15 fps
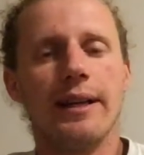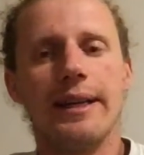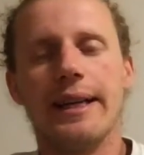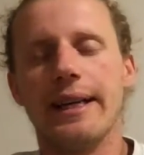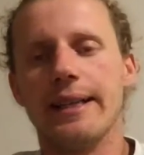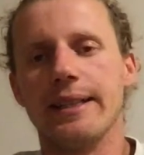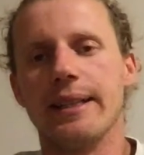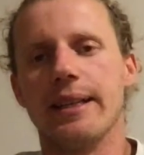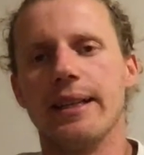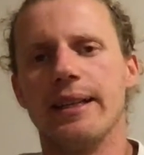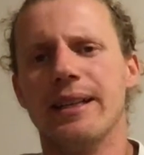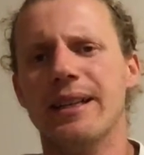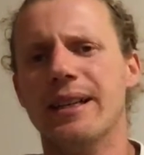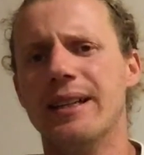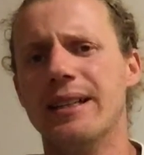and
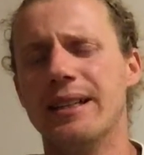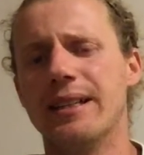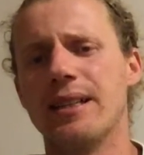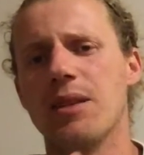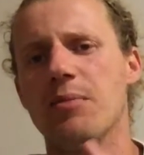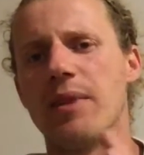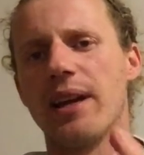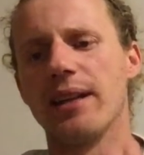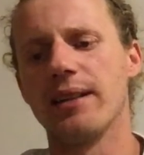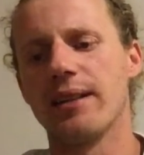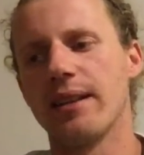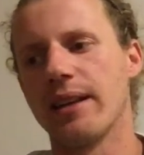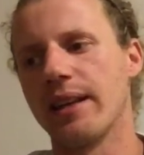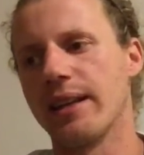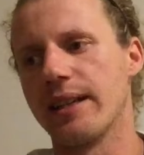the
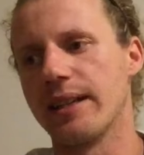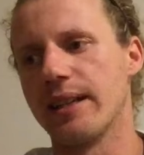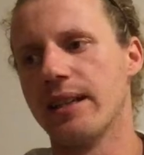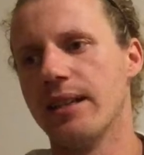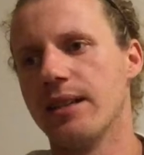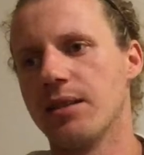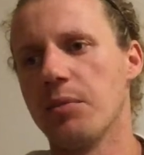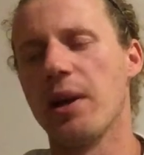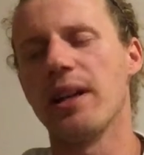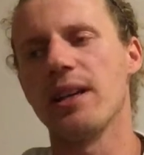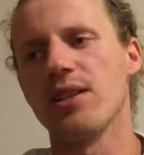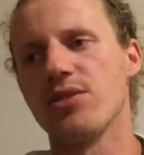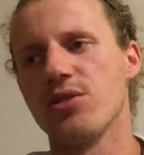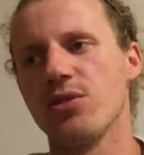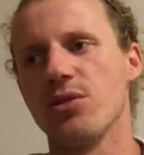main
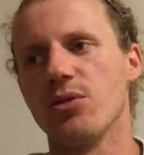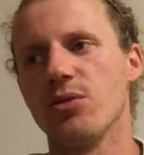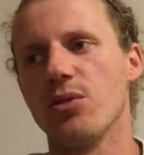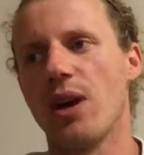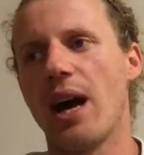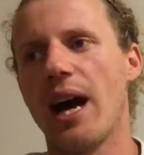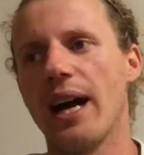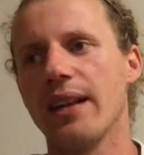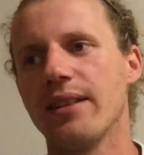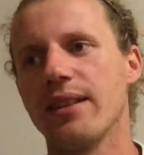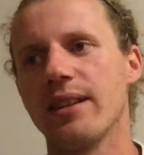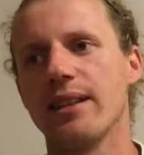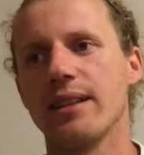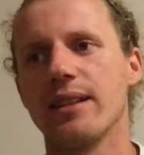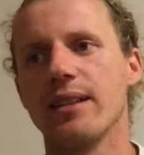issue I
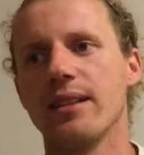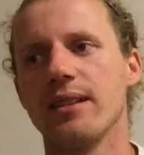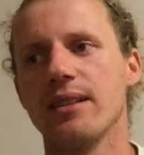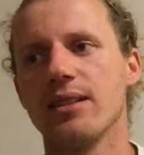think